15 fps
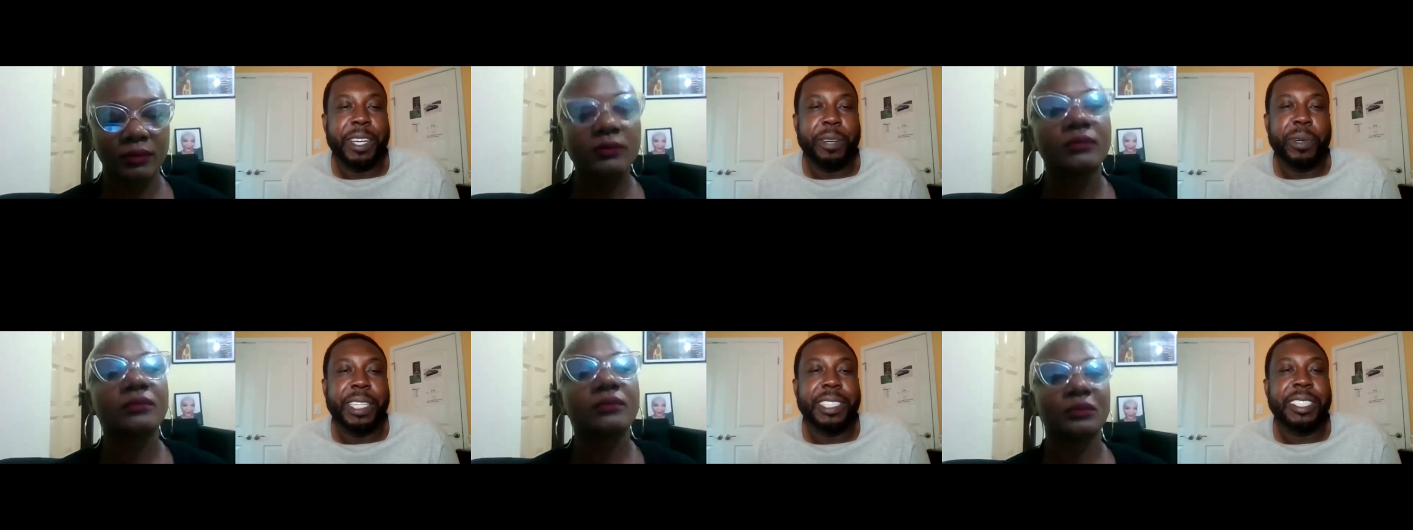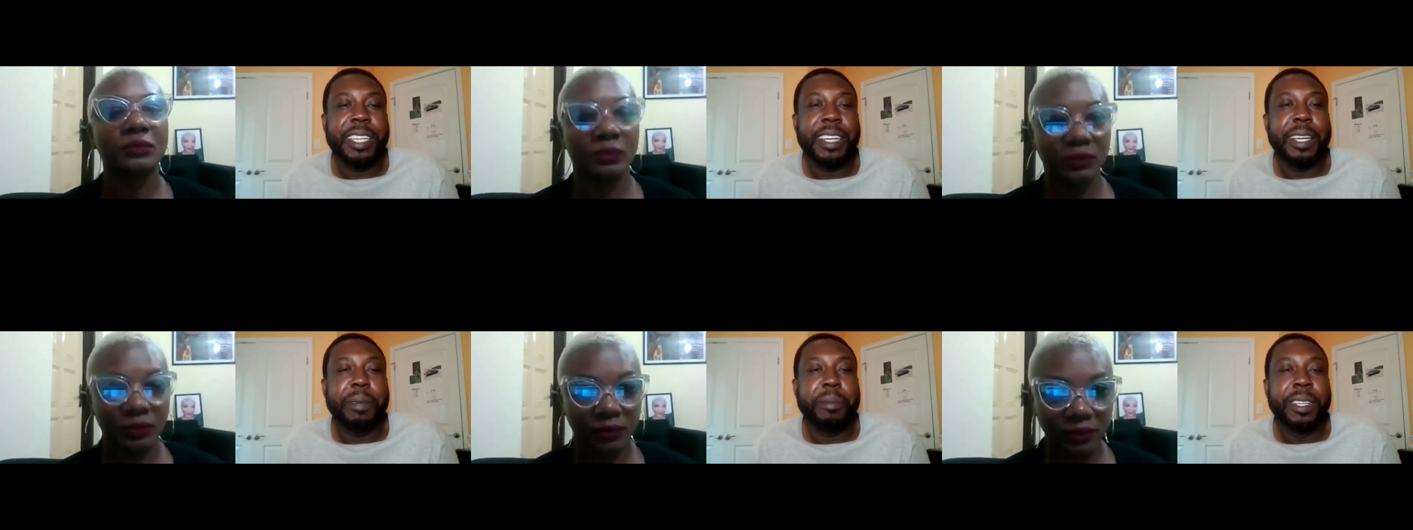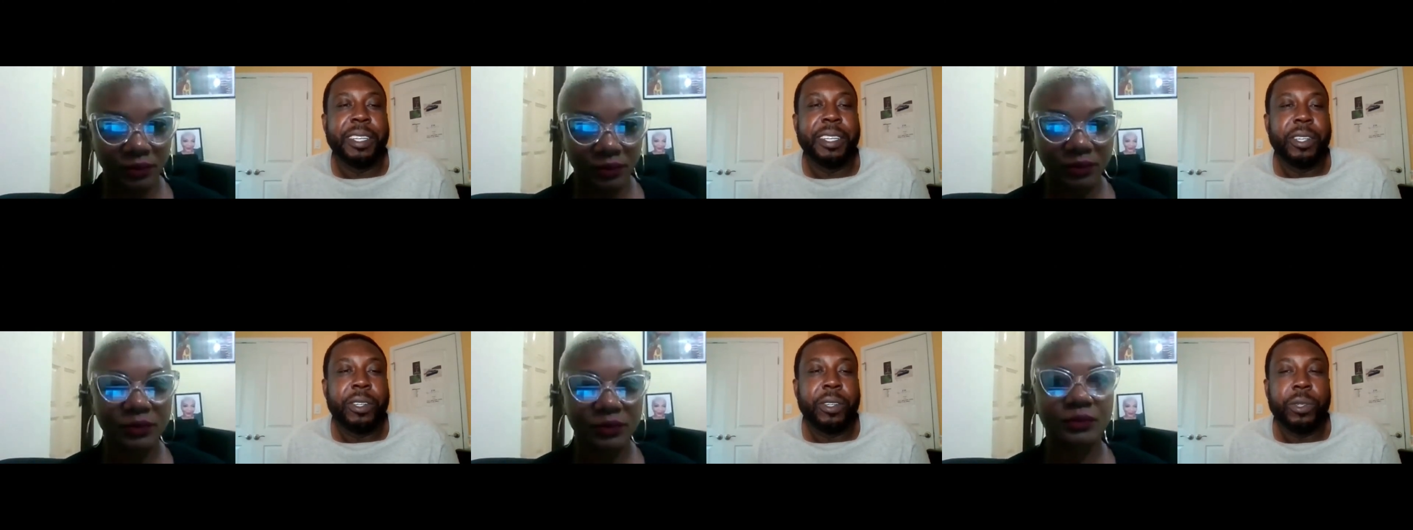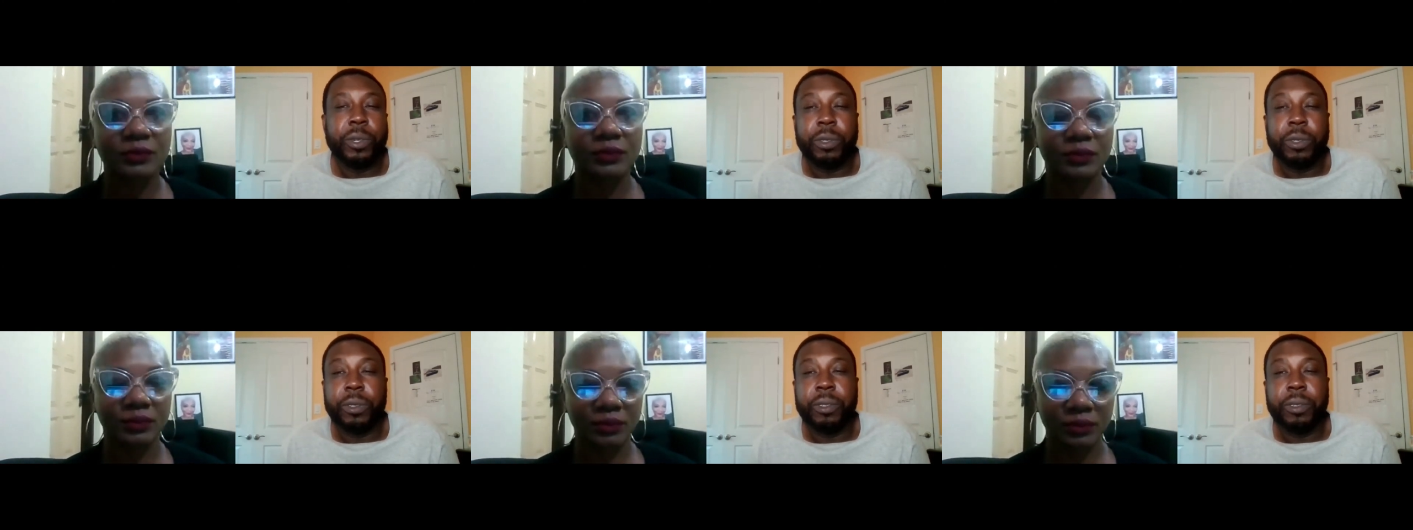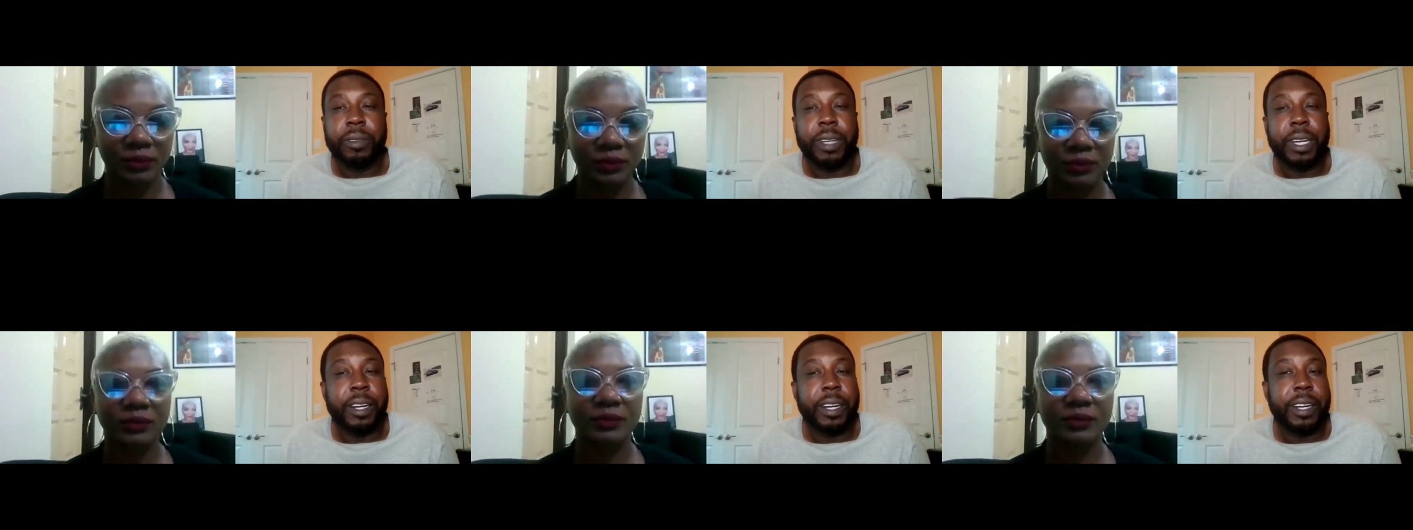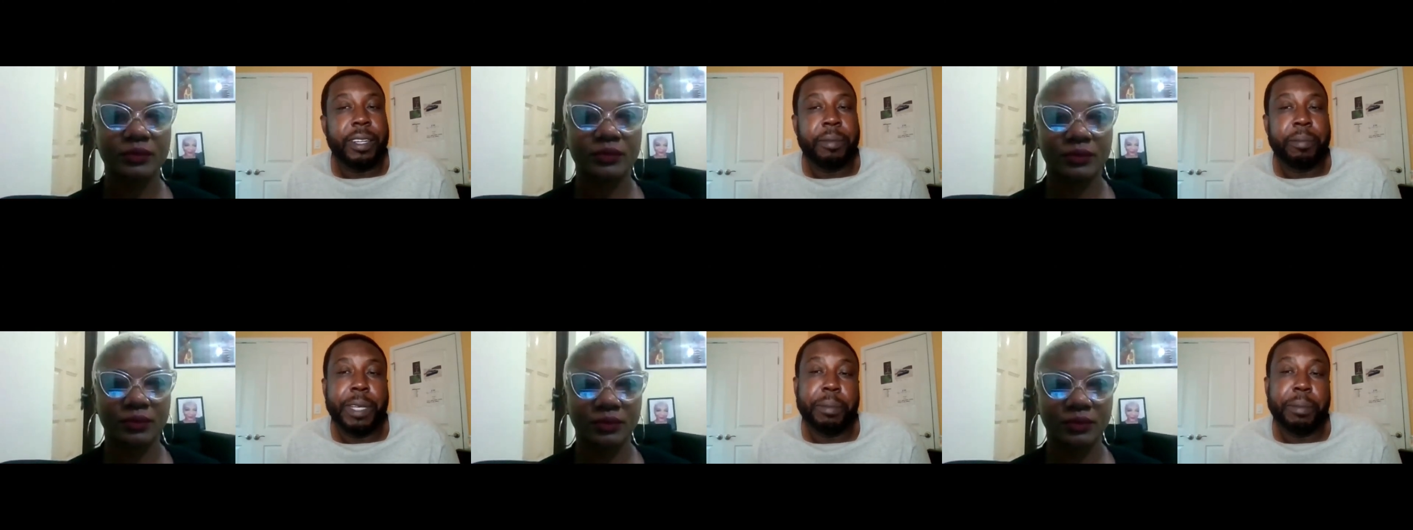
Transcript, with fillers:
Speaker 1: at one time who are mm-hmm.